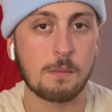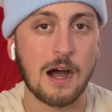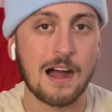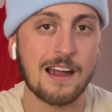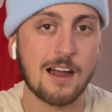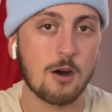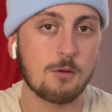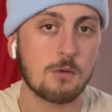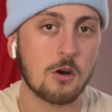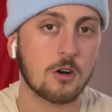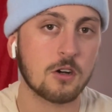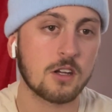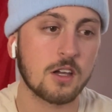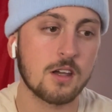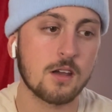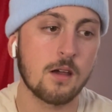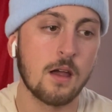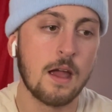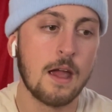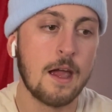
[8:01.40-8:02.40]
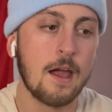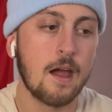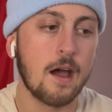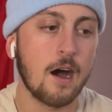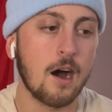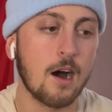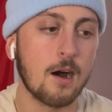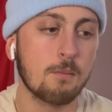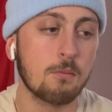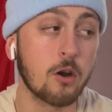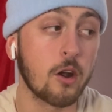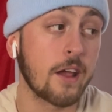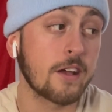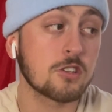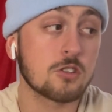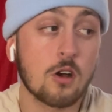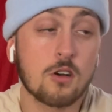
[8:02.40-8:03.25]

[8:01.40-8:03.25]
buyout market. Uh, but as